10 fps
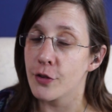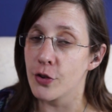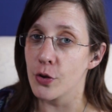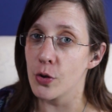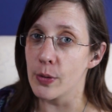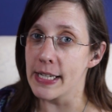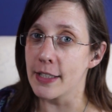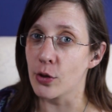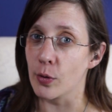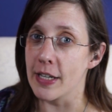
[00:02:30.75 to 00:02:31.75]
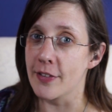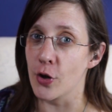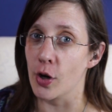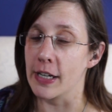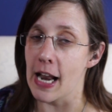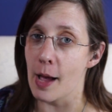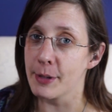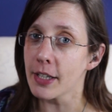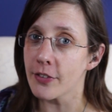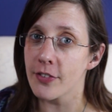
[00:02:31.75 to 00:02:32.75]
to increase
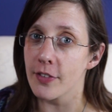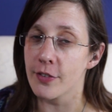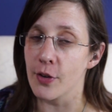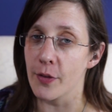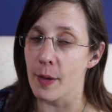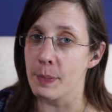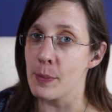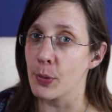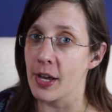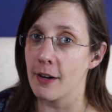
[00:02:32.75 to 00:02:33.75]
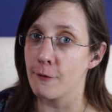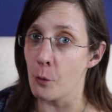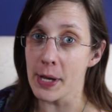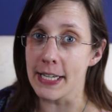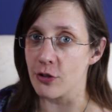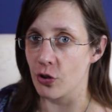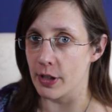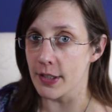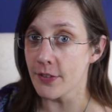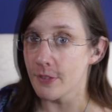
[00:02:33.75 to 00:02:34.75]
ergonomics so that people can avoid
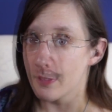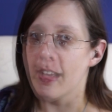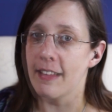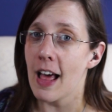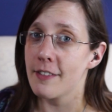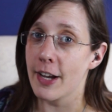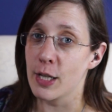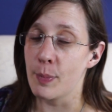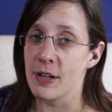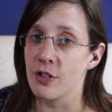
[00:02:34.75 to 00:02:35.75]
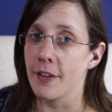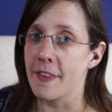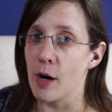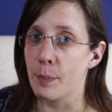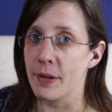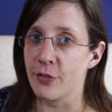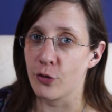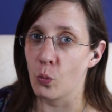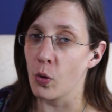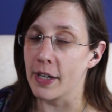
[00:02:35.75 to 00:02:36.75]
injuries. A lot of occupational
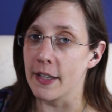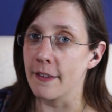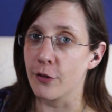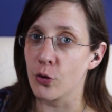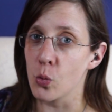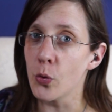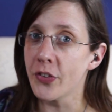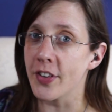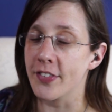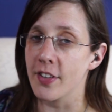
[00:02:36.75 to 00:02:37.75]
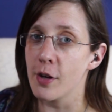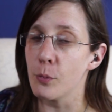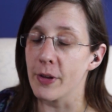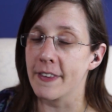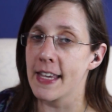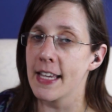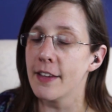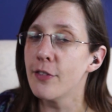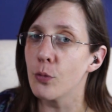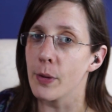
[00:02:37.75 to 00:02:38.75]
therapists work in the school system with
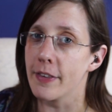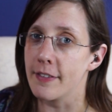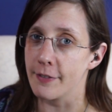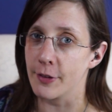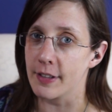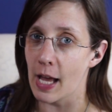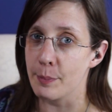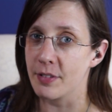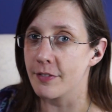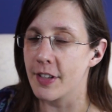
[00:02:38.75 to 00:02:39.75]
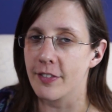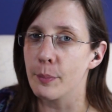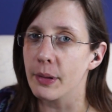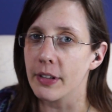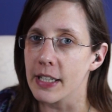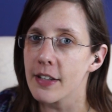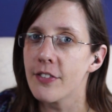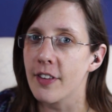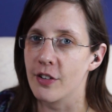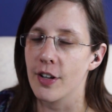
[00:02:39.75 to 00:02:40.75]
kids with different types of
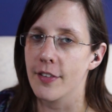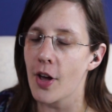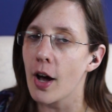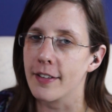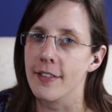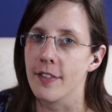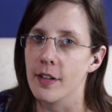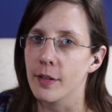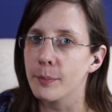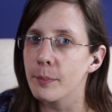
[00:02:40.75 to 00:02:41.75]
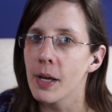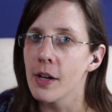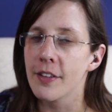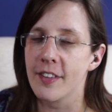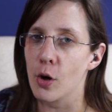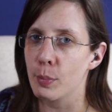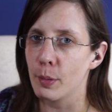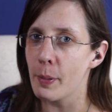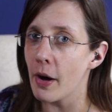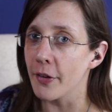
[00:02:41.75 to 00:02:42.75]
disabilities, such as autism,
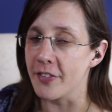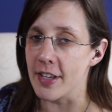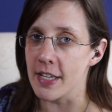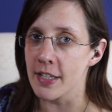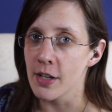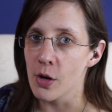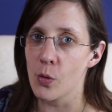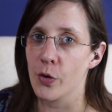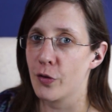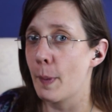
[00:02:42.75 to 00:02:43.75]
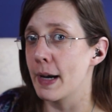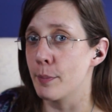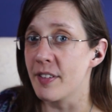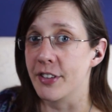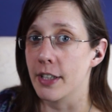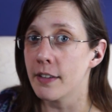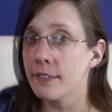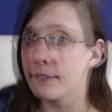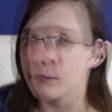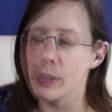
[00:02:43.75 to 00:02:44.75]
cerebral palsy, or spina bifida.
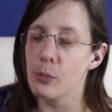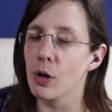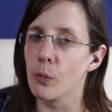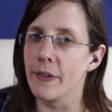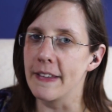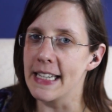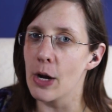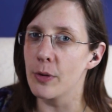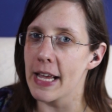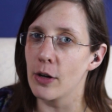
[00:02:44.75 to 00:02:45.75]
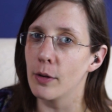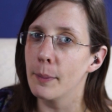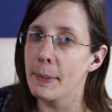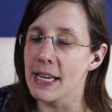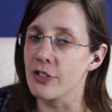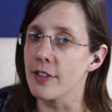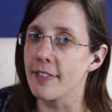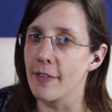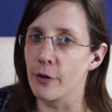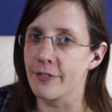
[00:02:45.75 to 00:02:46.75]
We work with neonatal
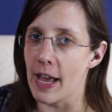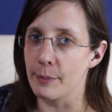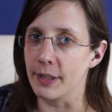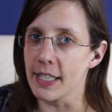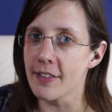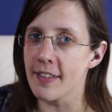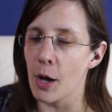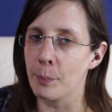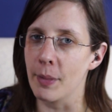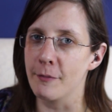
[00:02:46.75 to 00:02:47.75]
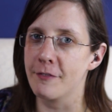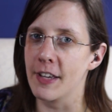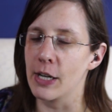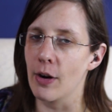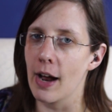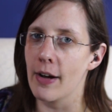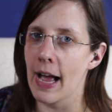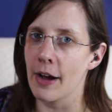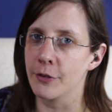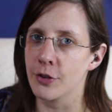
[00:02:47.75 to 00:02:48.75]
patients and their families to help them figure out
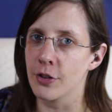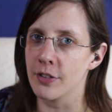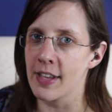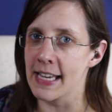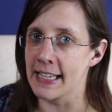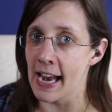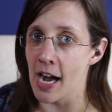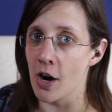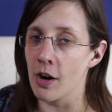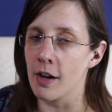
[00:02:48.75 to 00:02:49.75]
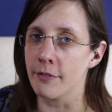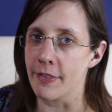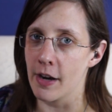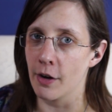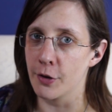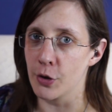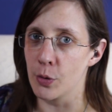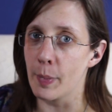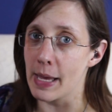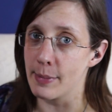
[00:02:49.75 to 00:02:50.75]
how to take care of their
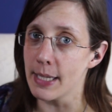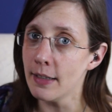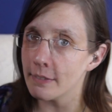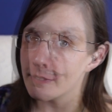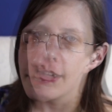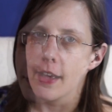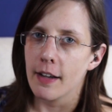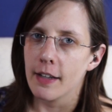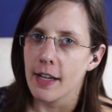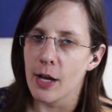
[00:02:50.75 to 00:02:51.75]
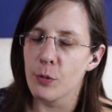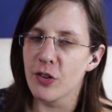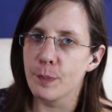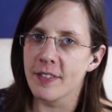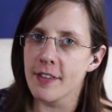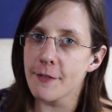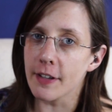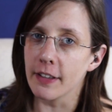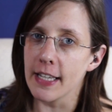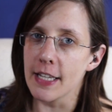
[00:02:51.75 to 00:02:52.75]
new baby. And we
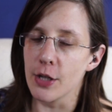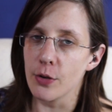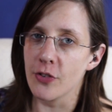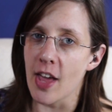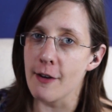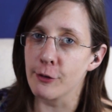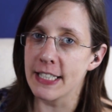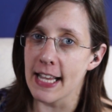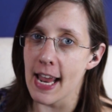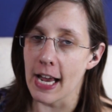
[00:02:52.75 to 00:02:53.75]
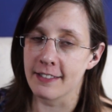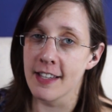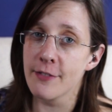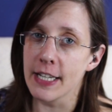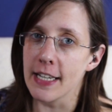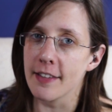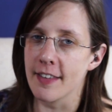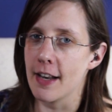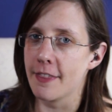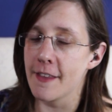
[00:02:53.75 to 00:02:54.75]
specifically use everyday activities
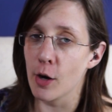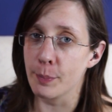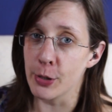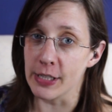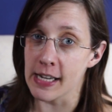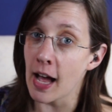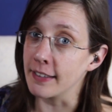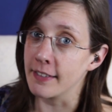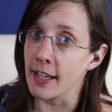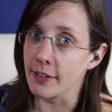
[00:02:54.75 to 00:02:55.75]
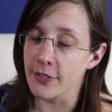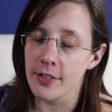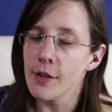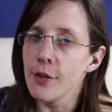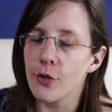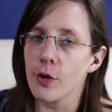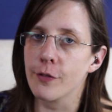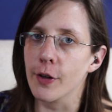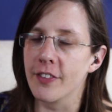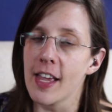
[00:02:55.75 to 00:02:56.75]
in a therapeutic context. So
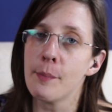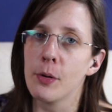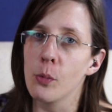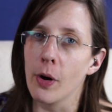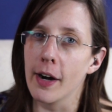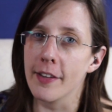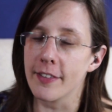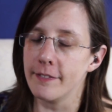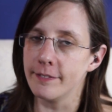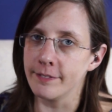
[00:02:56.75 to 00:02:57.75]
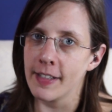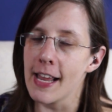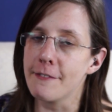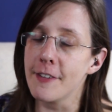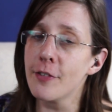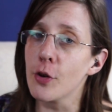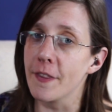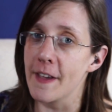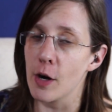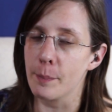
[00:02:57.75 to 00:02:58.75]
for example, whereas a physical
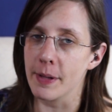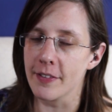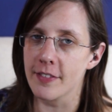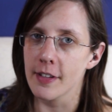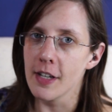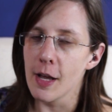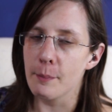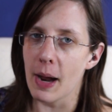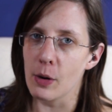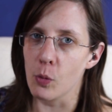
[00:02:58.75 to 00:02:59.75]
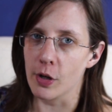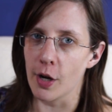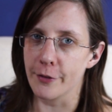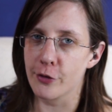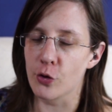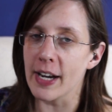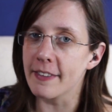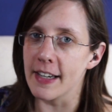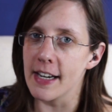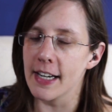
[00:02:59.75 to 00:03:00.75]
therapist might work on
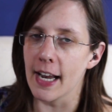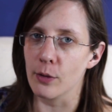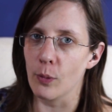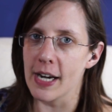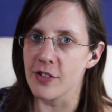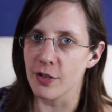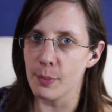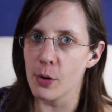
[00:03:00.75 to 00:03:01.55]
strengthening and range of